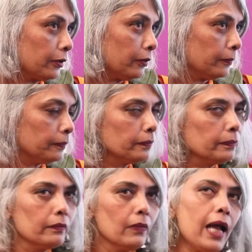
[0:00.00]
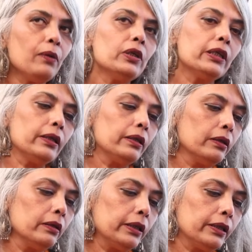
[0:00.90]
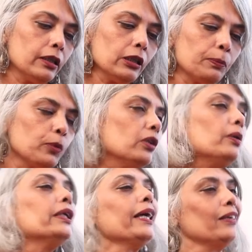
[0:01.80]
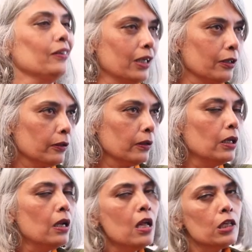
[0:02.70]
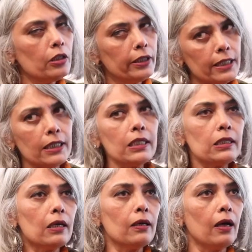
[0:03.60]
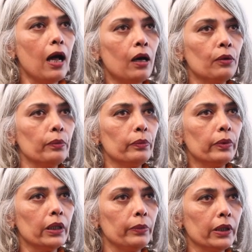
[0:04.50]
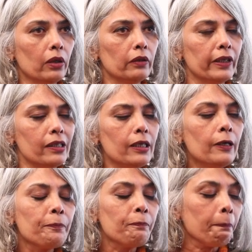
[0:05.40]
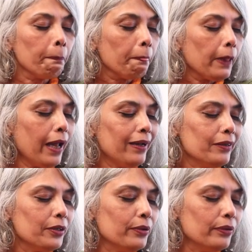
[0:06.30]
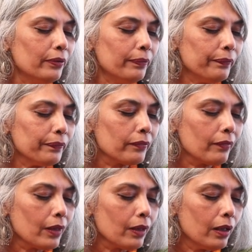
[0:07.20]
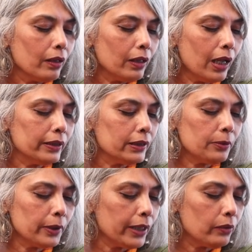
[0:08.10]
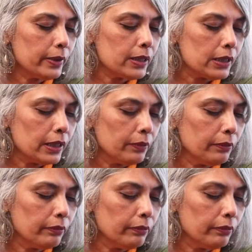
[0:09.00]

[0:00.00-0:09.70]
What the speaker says: kadaikku, and what did theater podu or dhairyam kadaikku. So this is how we got Vetri. And you know, this is what I always say,